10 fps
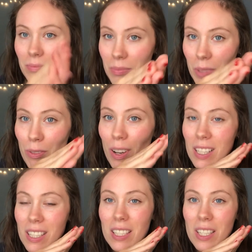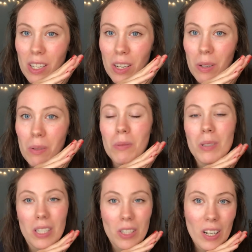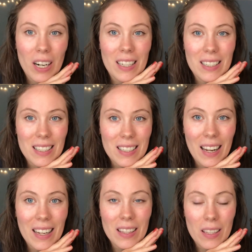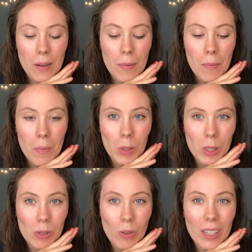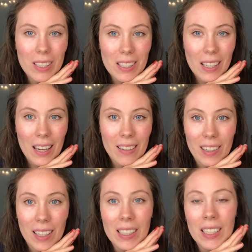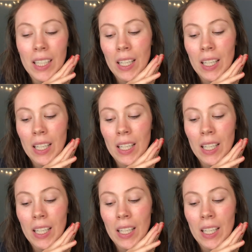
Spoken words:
the first thing to do was to try and stain them, which was quite scary,